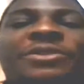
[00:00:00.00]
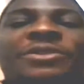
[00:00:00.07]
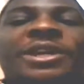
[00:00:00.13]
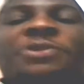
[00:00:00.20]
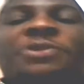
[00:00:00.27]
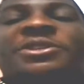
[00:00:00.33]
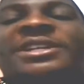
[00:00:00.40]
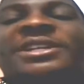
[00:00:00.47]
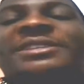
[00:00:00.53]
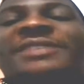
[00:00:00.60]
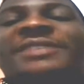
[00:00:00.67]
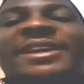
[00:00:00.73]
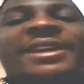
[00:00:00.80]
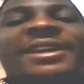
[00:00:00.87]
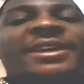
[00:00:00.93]
It was a
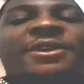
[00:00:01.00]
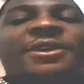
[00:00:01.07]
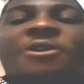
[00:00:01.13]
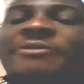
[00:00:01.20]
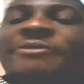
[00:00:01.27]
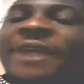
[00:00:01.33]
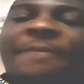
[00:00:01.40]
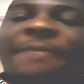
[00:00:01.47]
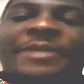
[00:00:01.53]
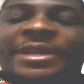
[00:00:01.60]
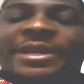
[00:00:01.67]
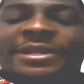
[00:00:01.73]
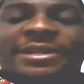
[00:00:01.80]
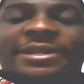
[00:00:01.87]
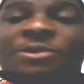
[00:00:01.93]
day of
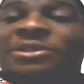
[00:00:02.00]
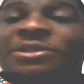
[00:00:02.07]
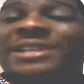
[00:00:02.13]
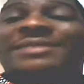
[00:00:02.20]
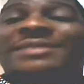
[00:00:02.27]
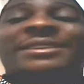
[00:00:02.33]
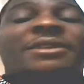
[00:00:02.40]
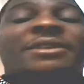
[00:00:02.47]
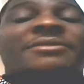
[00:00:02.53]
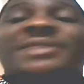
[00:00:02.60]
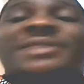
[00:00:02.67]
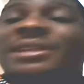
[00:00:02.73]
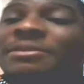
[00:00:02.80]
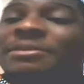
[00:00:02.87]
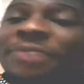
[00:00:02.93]
happiness. It was a day of
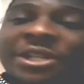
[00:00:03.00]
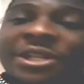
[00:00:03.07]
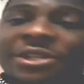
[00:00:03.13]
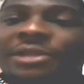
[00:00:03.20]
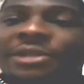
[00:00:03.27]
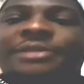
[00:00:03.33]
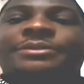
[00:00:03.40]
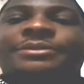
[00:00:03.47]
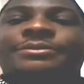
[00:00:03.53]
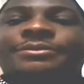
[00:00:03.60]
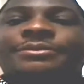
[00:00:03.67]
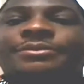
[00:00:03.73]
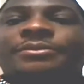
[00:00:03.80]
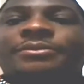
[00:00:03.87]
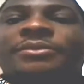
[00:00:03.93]
celebration.
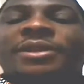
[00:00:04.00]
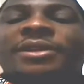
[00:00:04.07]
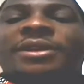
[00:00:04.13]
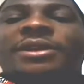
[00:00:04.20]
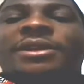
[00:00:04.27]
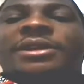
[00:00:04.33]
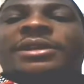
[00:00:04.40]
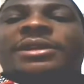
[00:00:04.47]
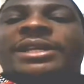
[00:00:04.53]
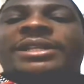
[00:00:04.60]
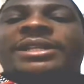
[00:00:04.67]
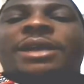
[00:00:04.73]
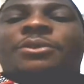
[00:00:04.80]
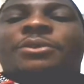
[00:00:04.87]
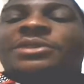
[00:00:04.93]

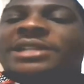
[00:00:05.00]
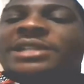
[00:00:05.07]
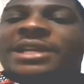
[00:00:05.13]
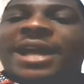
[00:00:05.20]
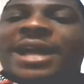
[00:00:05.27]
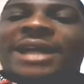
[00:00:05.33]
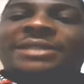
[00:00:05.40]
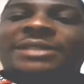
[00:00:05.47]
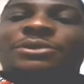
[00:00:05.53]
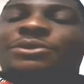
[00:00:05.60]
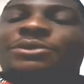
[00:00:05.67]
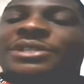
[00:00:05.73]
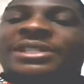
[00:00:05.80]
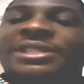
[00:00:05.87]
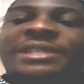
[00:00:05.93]
Lynda was glad to
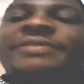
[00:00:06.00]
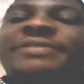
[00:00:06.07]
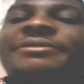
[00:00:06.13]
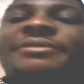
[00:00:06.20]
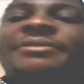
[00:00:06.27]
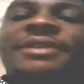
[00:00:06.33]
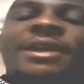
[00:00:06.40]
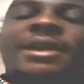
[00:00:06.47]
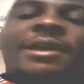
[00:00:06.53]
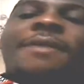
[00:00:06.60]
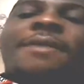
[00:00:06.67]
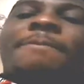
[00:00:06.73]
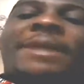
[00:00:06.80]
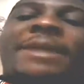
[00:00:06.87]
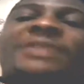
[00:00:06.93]
receive
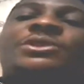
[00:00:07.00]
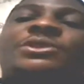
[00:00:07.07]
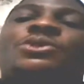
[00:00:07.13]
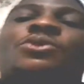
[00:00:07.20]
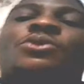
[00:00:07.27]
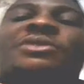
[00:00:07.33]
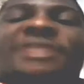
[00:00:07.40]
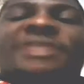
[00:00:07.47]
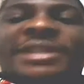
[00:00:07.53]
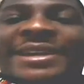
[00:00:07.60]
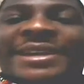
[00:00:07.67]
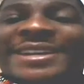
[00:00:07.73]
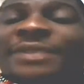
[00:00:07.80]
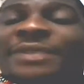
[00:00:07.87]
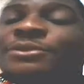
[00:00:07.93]
Matthew once
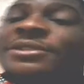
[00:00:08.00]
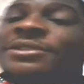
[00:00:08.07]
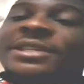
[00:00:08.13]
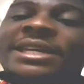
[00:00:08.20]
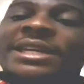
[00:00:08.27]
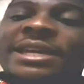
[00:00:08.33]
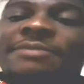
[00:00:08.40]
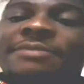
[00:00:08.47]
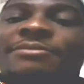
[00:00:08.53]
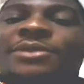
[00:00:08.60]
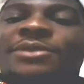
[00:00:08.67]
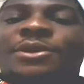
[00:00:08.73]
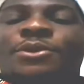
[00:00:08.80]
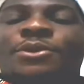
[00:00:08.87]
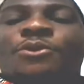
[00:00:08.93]
again and to see him
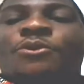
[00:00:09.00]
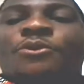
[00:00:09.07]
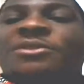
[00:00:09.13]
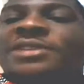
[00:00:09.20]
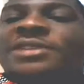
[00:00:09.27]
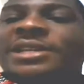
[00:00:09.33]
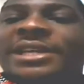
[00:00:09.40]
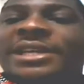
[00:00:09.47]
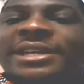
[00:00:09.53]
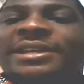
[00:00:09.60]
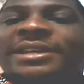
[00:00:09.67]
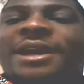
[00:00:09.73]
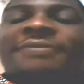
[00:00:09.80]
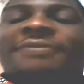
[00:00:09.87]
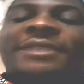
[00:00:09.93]
once again
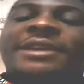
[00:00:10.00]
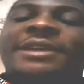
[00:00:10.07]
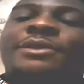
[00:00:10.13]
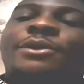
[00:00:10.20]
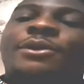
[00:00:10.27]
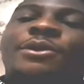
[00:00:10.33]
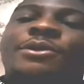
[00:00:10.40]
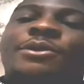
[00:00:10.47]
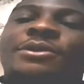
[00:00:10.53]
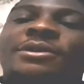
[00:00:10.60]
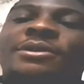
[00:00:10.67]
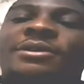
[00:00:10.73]
after a long